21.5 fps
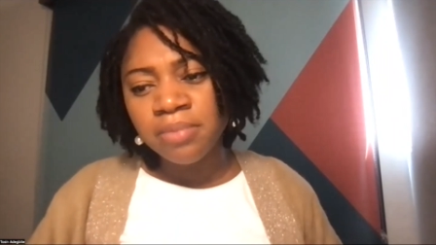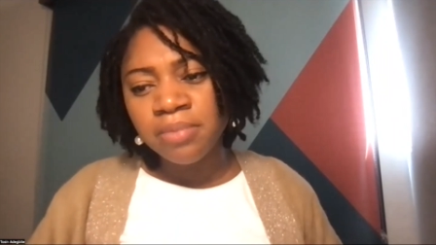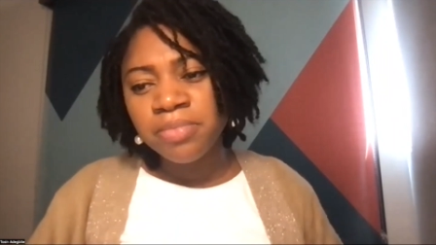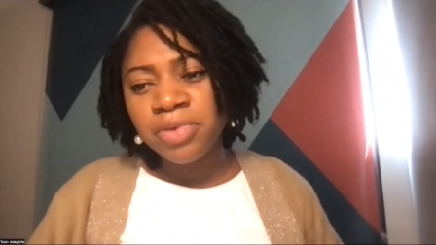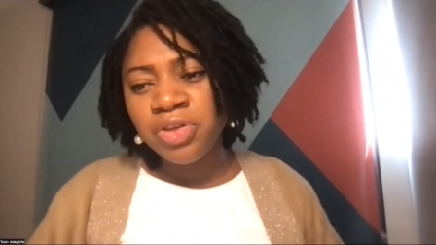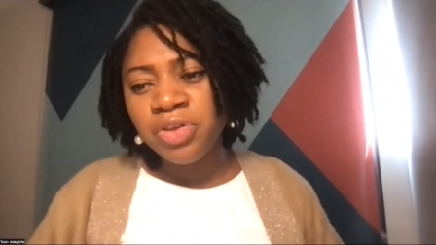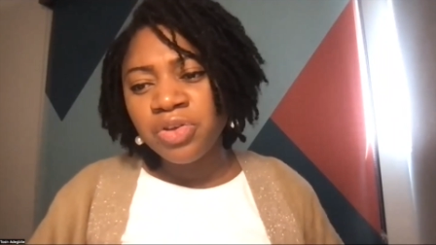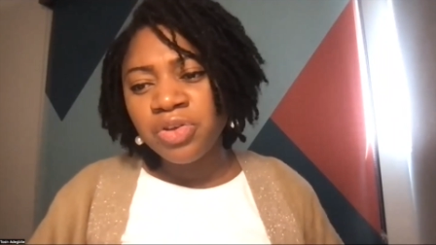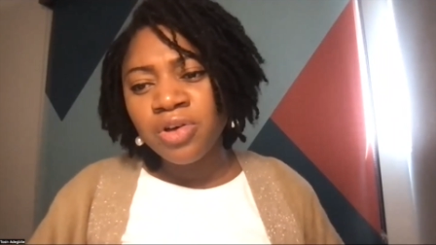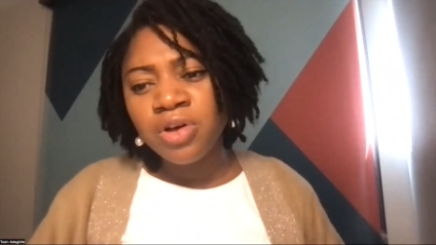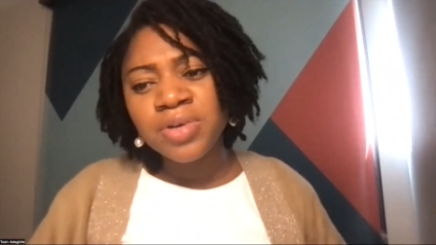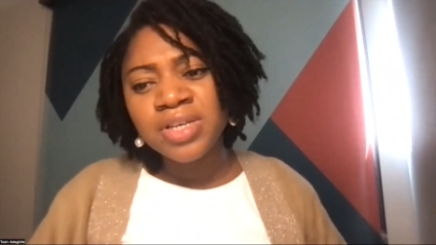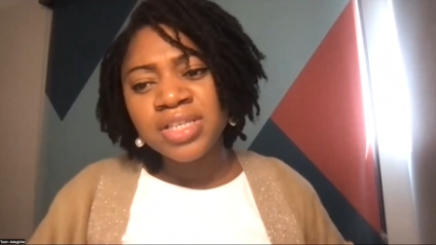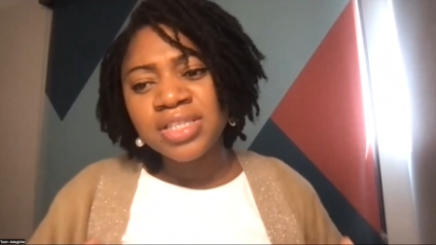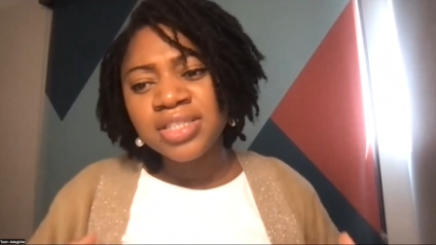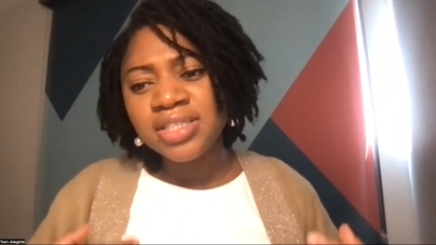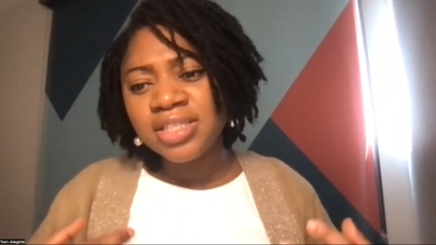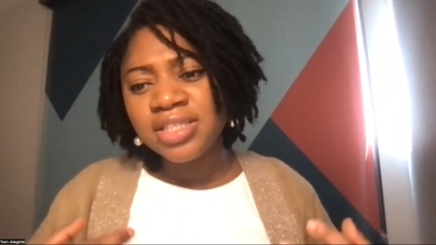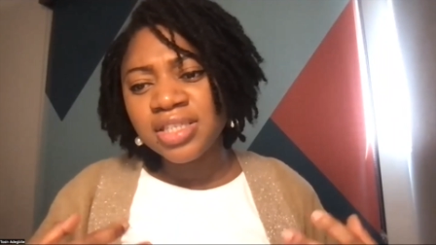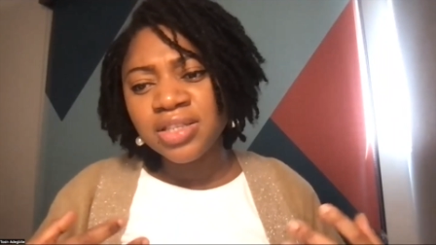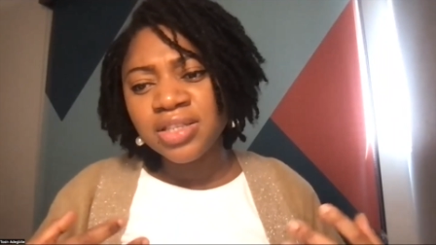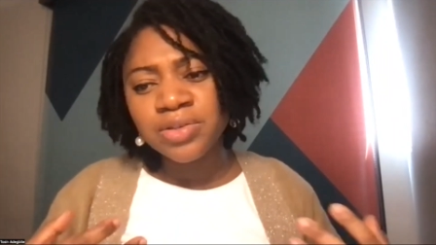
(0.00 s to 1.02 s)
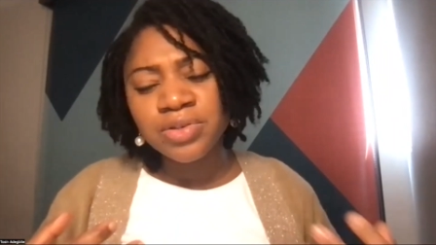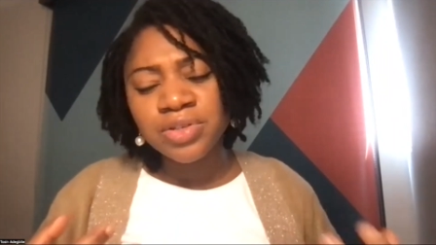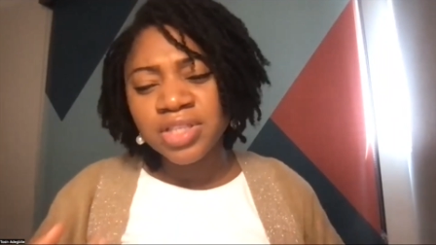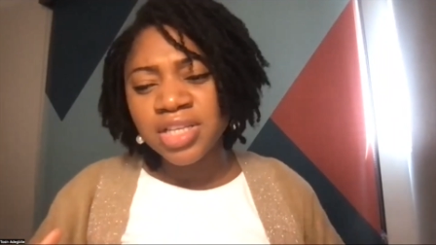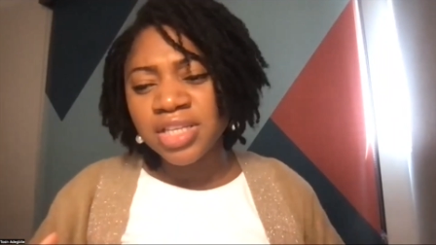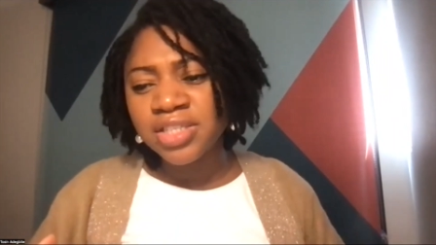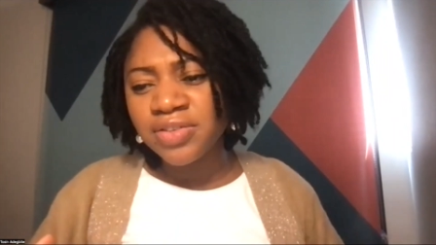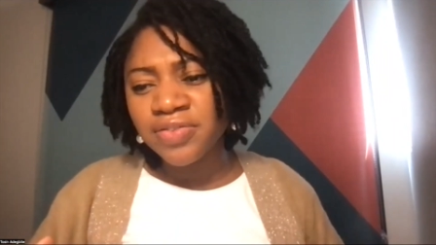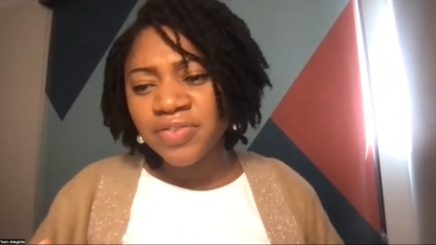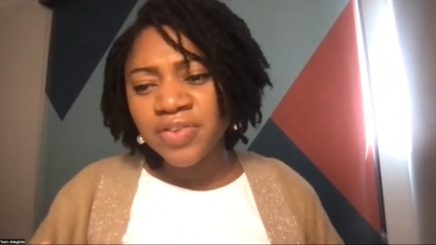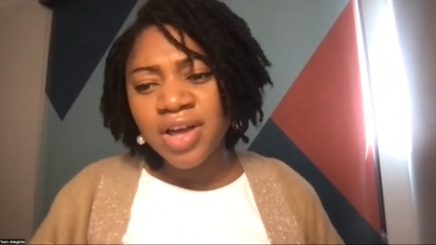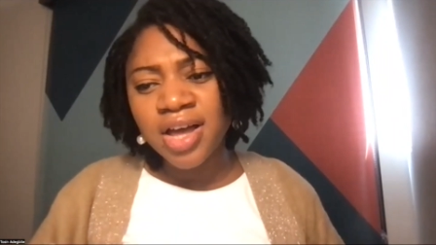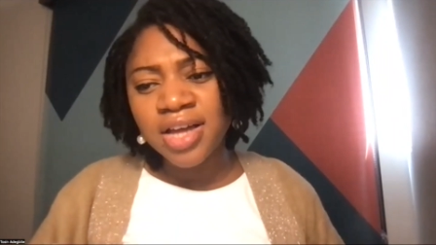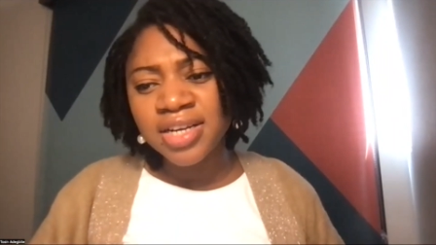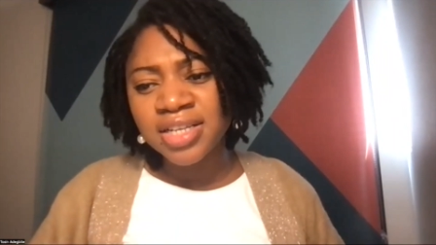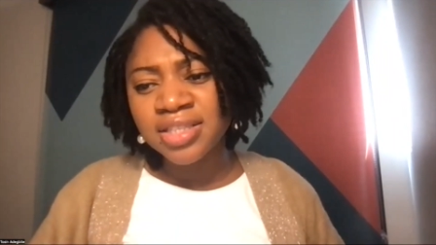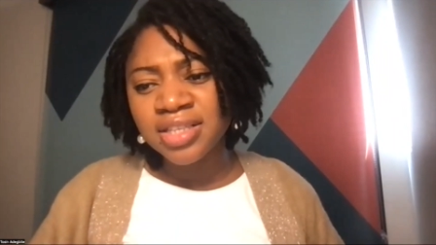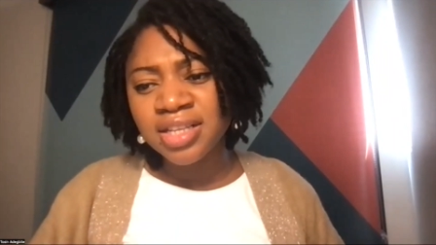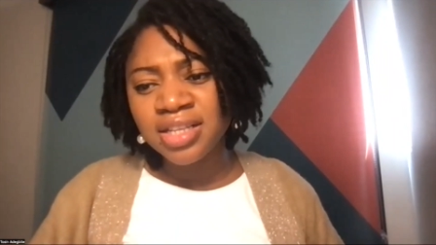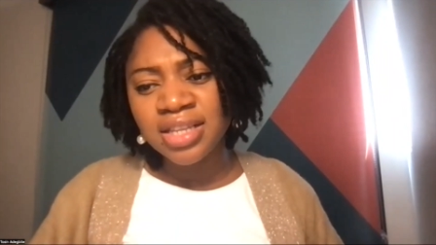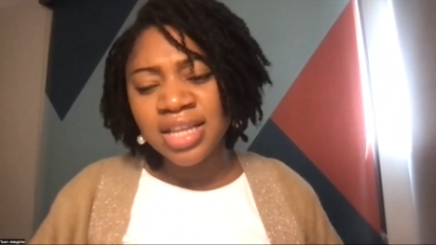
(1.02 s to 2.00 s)
May you always see the goodness of God
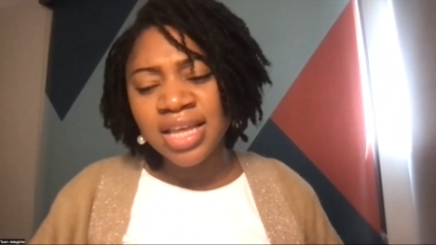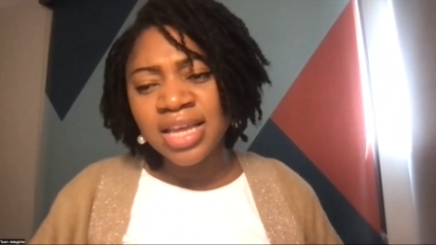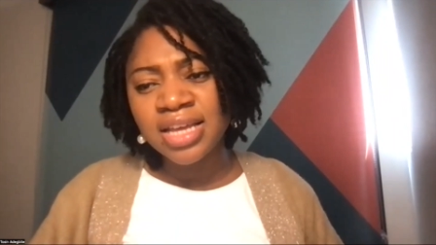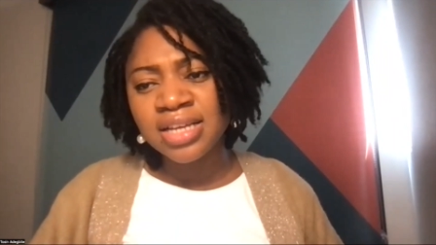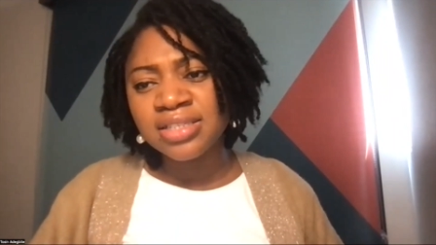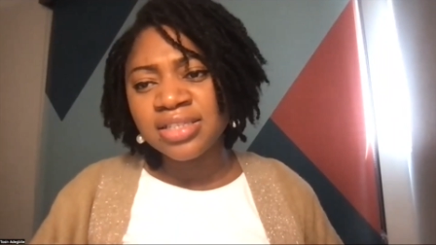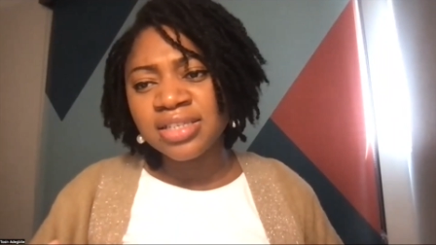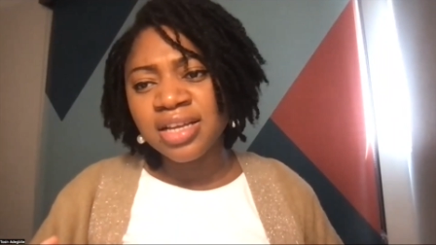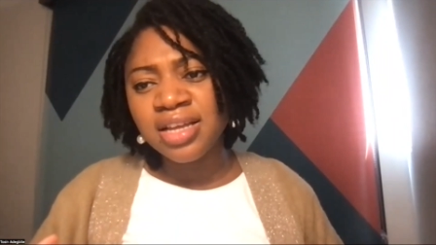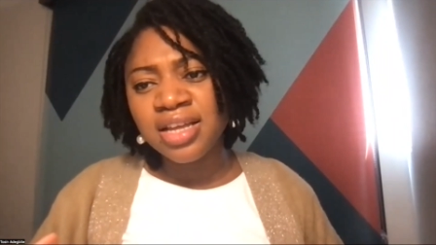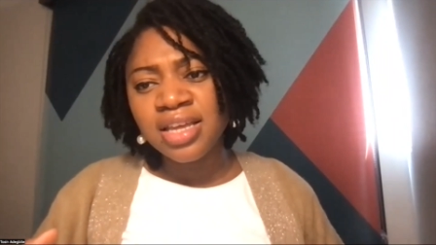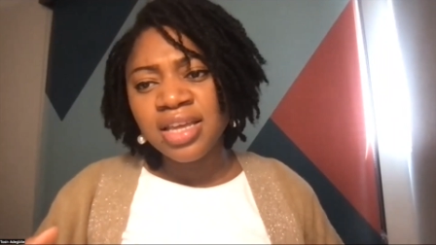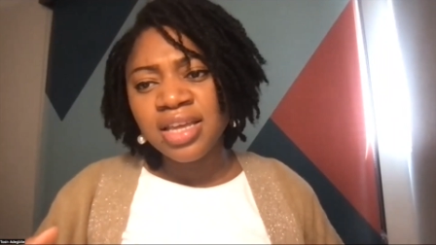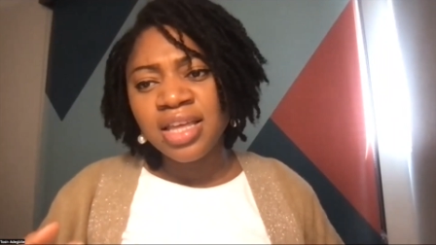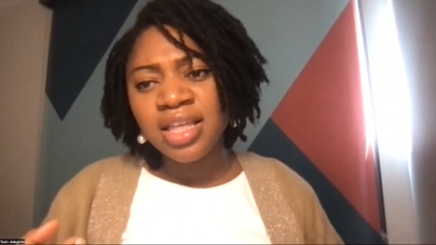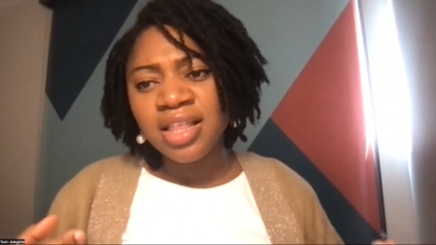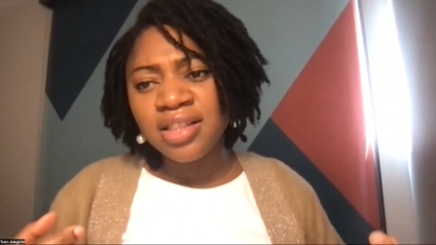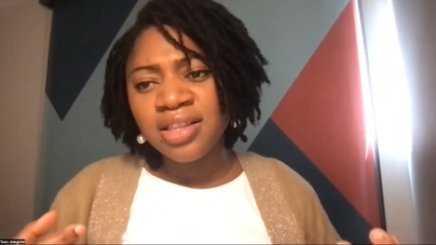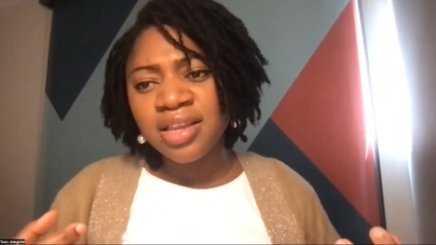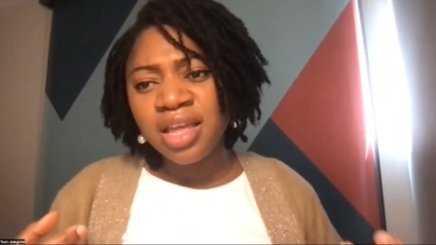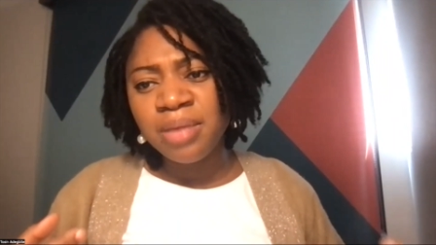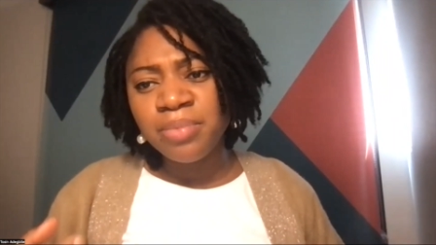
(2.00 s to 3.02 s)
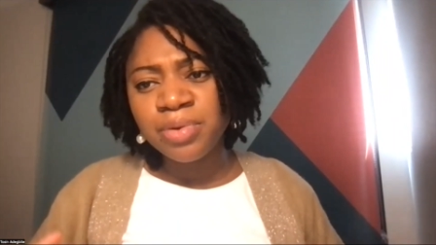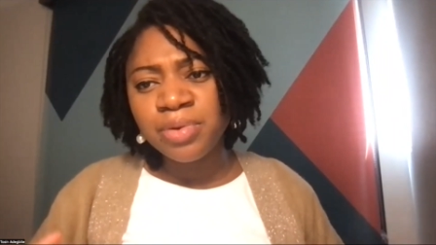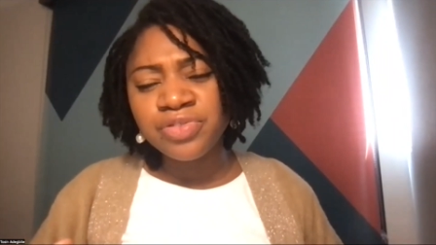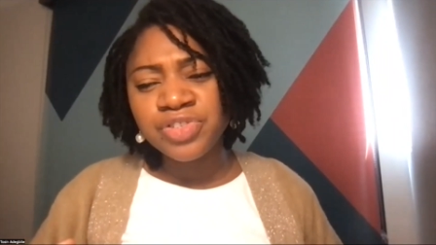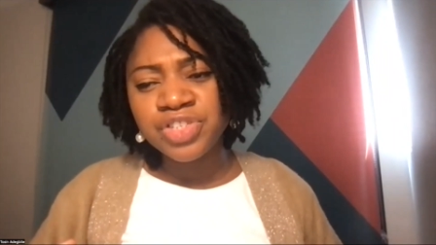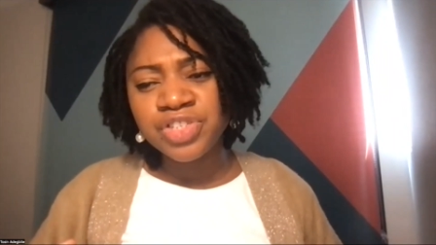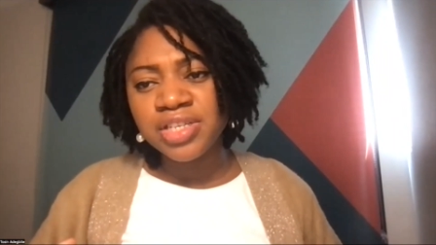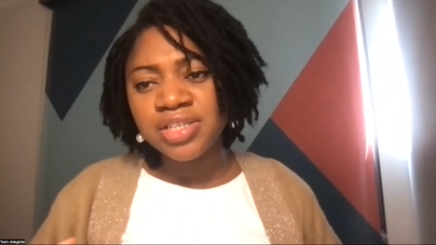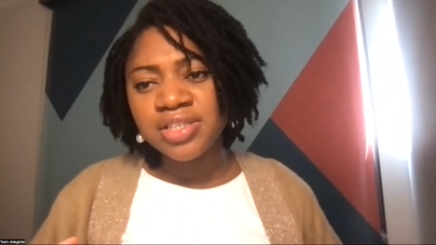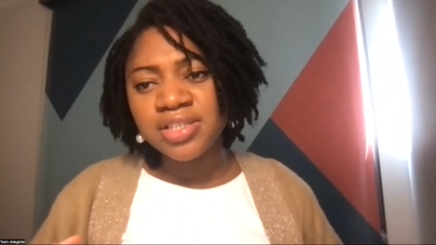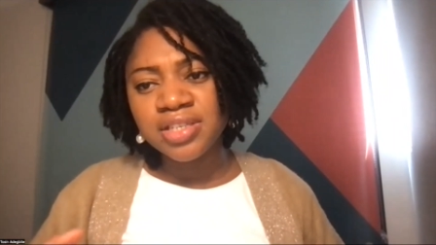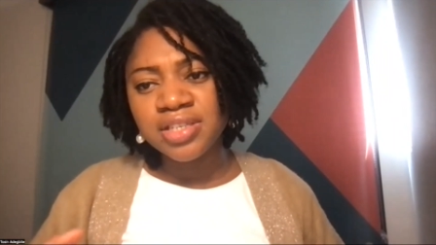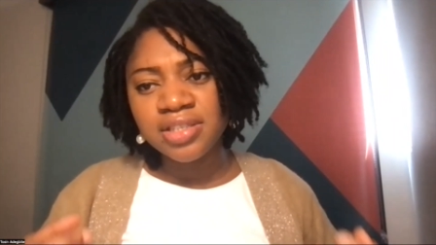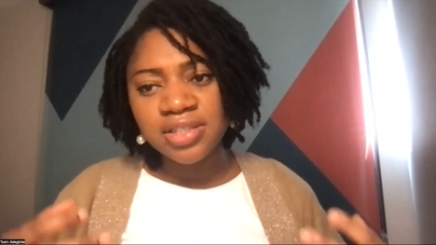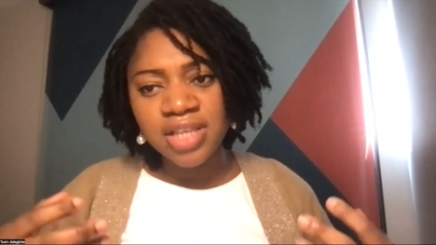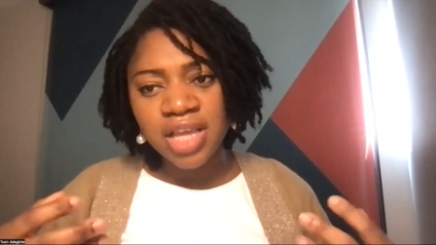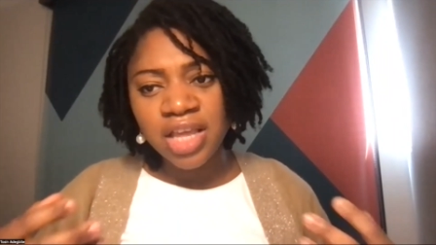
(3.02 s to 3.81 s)
in the land in the name of Jesus.